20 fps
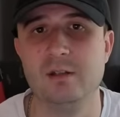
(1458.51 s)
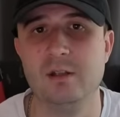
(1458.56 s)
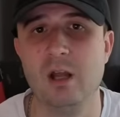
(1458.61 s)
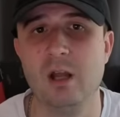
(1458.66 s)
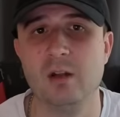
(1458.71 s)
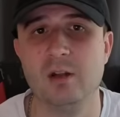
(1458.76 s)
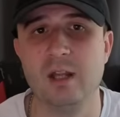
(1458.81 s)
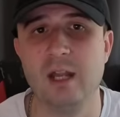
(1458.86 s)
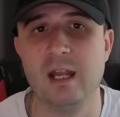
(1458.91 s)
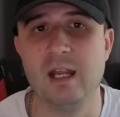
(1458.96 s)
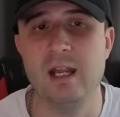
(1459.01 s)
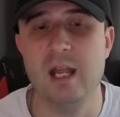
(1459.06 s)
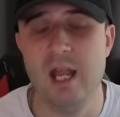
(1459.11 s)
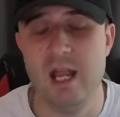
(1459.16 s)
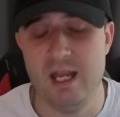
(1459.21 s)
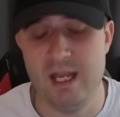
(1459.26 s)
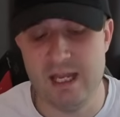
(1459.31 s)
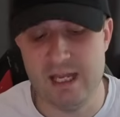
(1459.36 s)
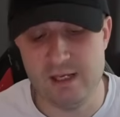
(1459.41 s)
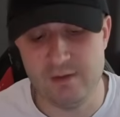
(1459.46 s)
Okay,
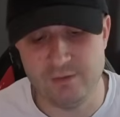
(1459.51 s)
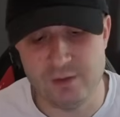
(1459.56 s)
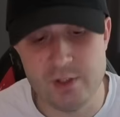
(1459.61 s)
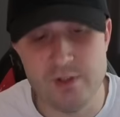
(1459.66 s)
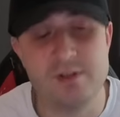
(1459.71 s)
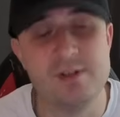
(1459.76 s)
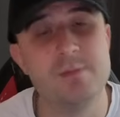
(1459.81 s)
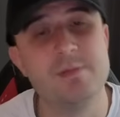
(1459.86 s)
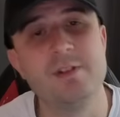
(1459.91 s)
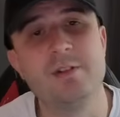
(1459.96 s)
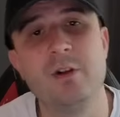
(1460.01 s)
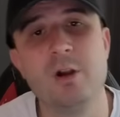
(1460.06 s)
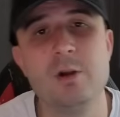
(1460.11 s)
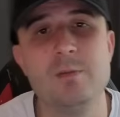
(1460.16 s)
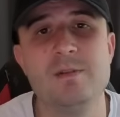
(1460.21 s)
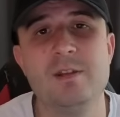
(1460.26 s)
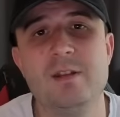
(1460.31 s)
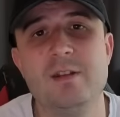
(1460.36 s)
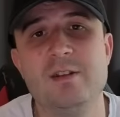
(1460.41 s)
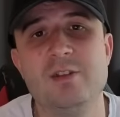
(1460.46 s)
if you
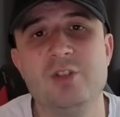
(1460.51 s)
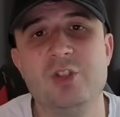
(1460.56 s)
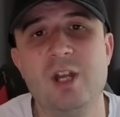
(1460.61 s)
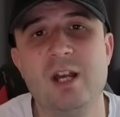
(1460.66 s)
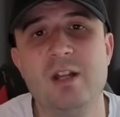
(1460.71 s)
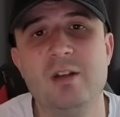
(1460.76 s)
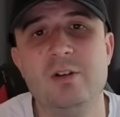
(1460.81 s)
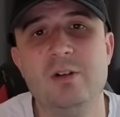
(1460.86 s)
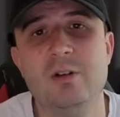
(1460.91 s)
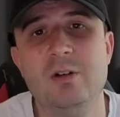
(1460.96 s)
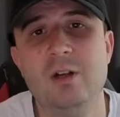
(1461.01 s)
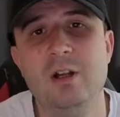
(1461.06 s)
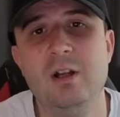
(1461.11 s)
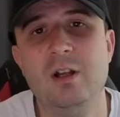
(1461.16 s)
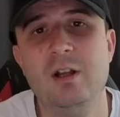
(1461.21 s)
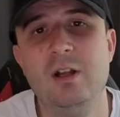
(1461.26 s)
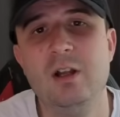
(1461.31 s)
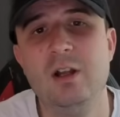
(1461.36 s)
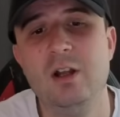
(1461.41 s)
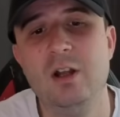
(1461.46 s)
subscribe to this channel,
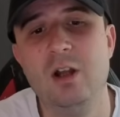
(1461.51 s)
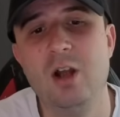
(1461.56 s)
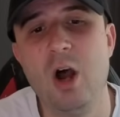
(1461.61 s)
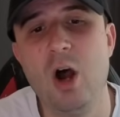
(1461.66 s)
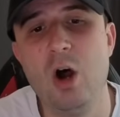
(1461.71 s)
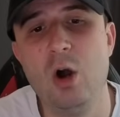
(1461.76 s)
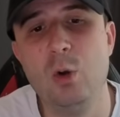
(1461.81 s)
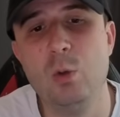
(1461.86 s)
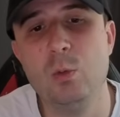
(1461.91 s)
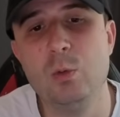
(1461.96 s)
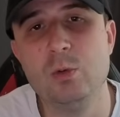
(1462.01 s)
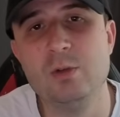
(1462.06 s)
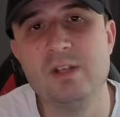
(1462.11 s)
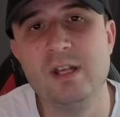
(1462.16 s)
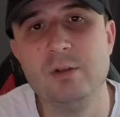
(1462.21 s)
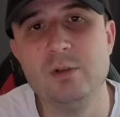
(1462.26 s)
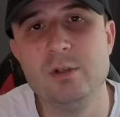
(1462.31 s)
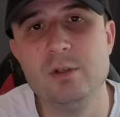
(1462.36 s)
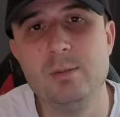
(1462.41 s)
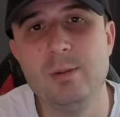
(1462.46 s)
I will
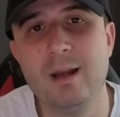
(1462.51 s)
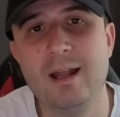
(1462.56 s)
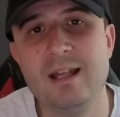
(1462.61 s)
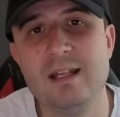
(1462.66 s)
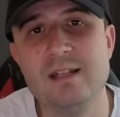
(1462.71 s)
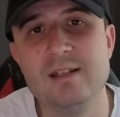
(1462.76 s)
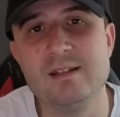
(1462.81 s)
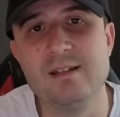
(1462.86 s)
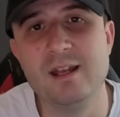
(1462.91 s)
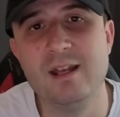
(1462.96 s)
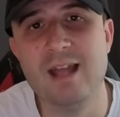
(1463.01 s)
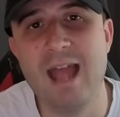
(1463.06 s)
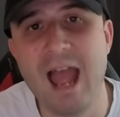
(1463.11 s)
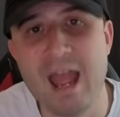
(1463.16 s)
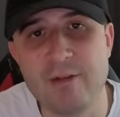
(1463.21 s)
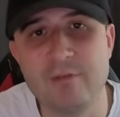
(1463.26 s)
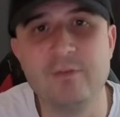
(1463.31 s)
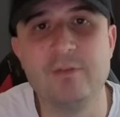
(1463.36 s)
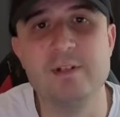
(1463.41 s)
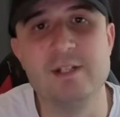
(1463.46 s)
tell you plays
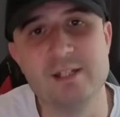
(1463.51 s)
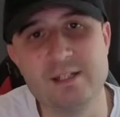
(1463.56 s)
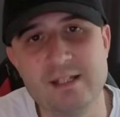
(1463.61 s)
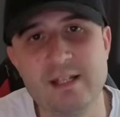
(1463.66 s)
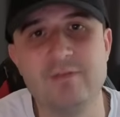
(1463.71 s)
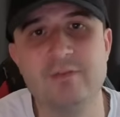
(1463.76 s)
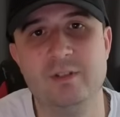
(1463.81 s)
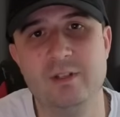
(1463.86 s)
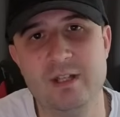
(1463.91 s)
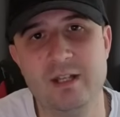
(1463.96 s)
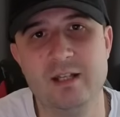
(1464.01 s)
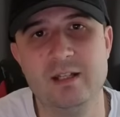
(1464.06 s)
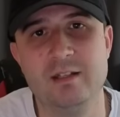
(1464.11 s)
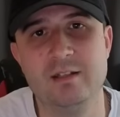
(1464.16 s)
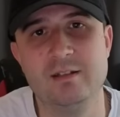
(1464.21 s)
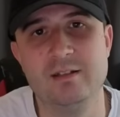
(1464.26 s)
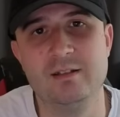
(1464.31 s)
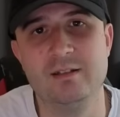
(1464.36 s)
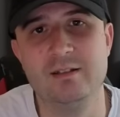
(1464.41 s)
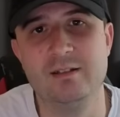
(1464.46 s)
every 7
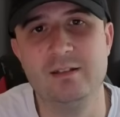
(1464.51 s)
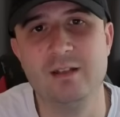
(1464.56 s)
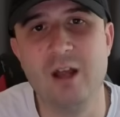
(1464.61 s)
days.